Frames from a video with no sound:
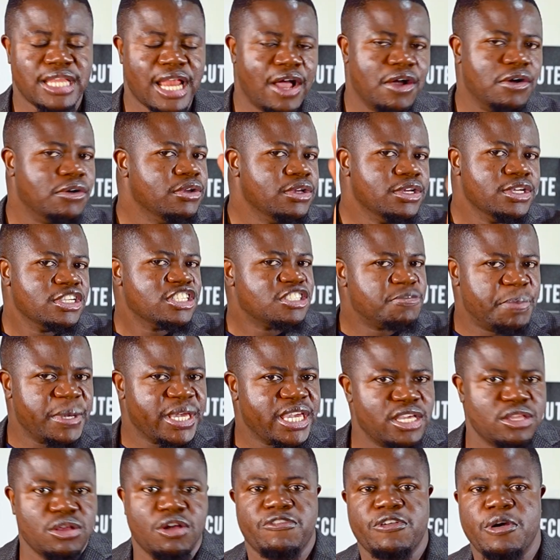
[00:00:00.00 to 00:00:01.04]
Now,
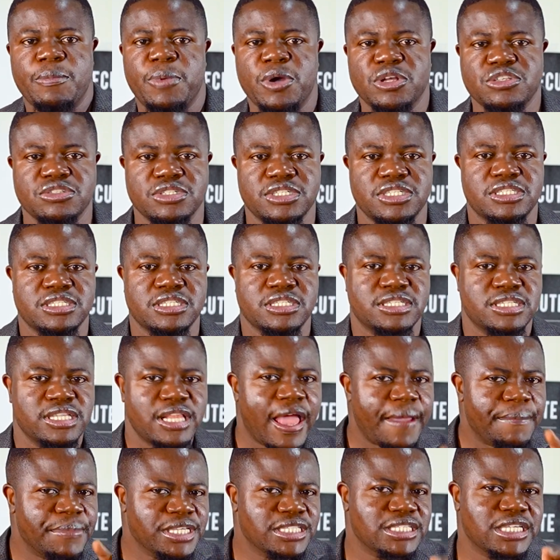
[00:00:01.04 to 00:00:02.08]
speaking of opportunities,
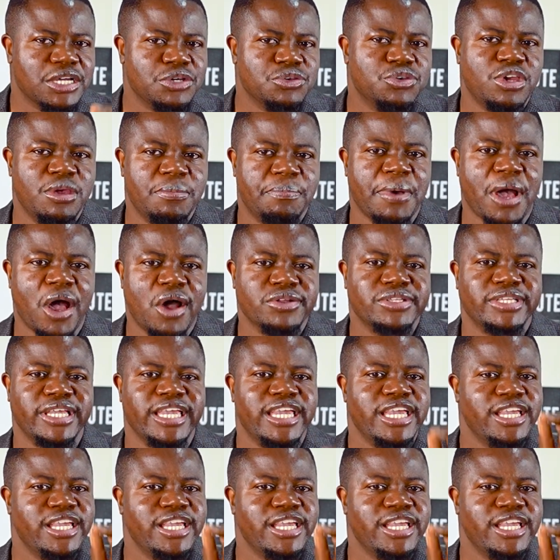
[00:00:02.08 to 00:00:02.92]
let me tell you about the